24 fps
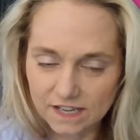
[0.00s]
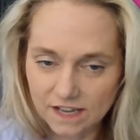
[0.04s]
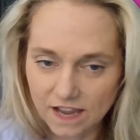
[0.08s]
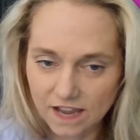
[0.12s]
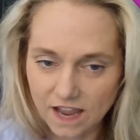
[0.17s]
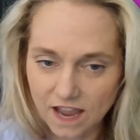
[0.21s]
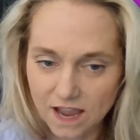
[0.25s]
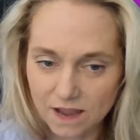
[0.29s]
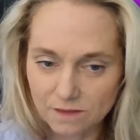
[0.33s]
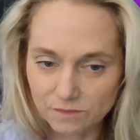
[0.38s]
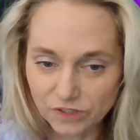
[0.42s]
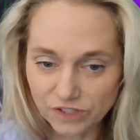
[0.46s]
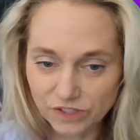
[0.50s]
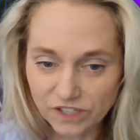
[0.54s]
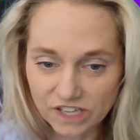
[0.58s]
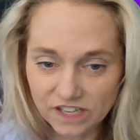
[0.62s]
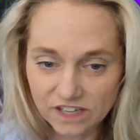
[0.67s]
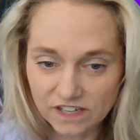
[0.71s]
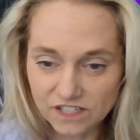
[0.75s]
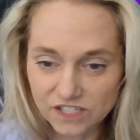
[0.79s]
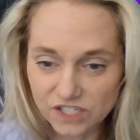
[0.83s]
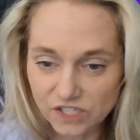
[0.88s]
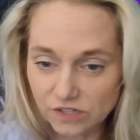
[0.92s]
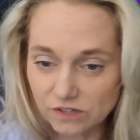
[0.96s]
I'm
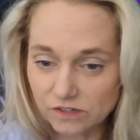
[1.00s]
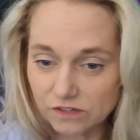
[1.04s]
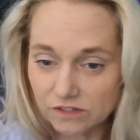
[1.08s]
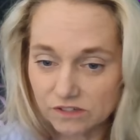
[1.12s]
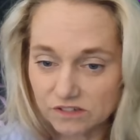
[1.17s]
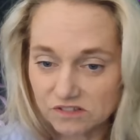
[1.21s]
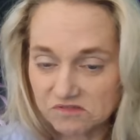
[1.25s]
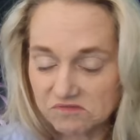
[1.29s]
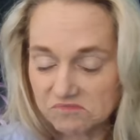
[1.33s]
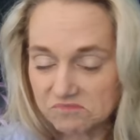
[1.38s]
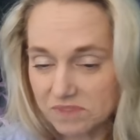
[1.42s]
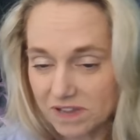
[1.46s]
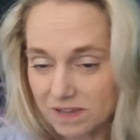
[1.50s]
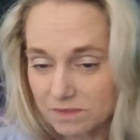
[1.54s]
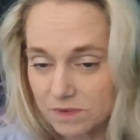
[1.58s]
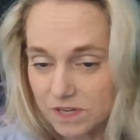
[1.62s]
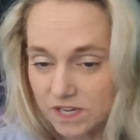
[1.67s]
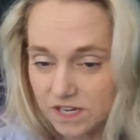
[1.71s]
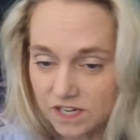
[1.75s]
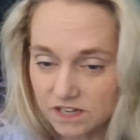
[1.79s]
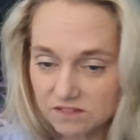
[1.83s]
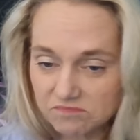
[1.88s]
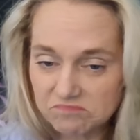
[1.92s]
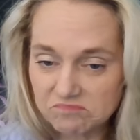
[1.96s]
looking to
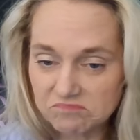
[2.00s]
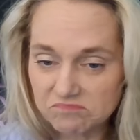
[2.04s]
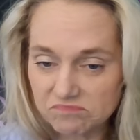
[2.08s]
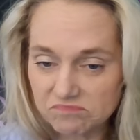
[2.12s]
maybe,